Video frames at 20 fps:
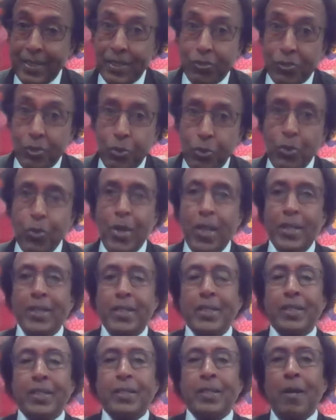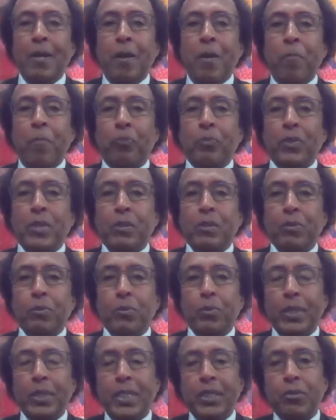there's a new idea.
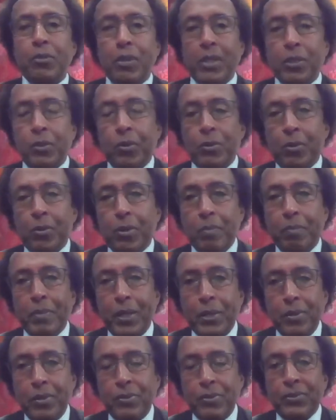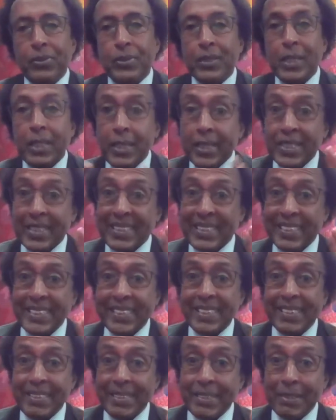We're hearing all about this
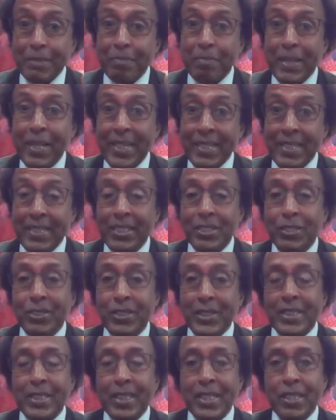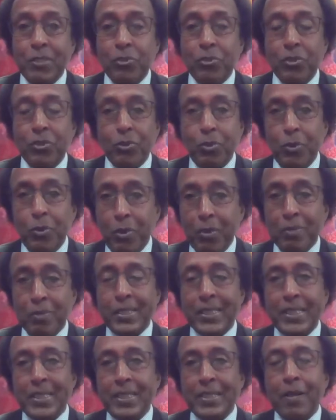central bank digital currency. So all of a
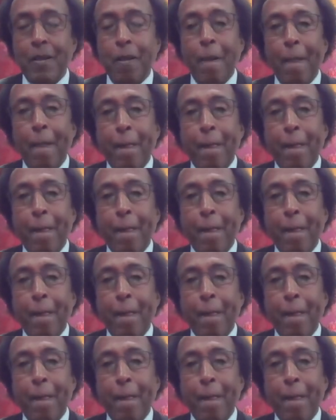sudden,